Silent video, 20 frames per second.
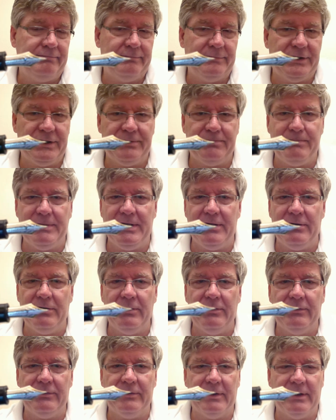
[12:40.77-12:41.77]
just being
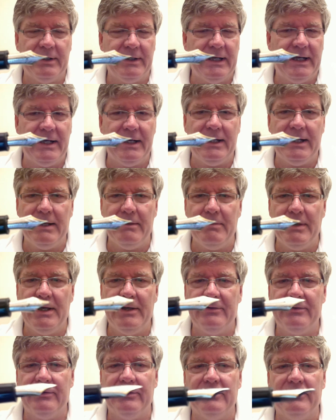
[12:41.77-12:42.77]
used on a day-to-day
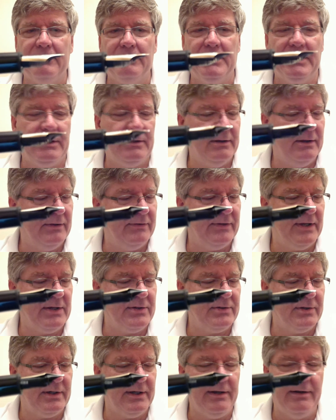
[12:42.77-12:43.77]
basis. But
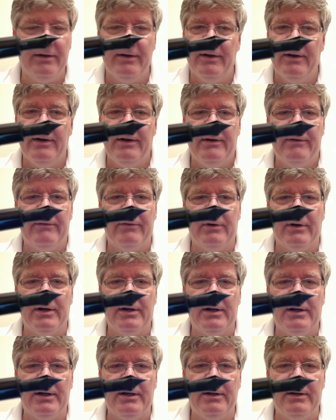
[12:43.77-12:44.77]
essentially, for $100,
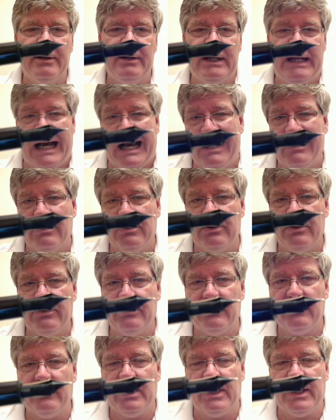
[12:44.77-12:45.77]

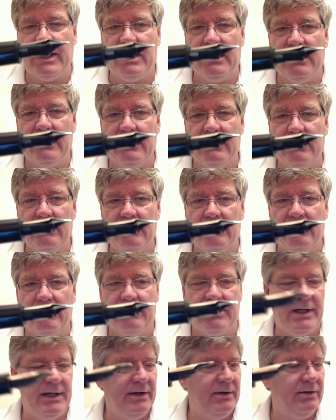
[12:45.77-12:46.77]
I got a
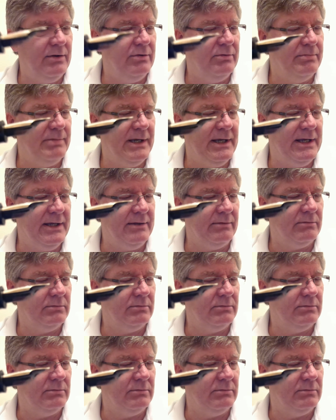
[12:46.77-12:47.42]
brand new pen.